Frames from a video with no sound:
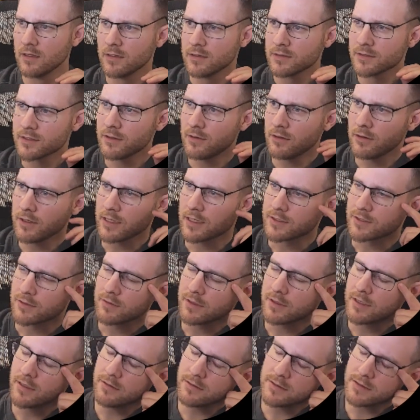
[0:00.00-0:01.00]
So, okay, so
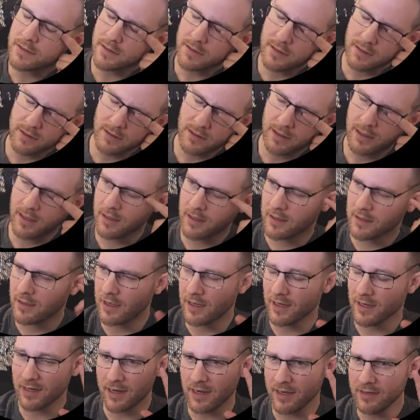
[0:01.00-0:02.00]

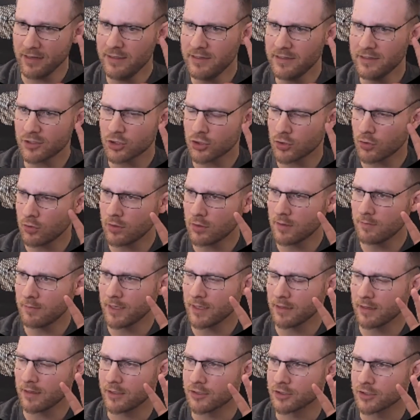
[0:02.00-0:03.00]
I need to shore up my
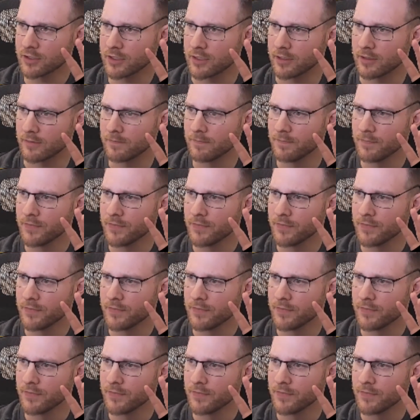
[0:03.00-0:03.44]
logic here.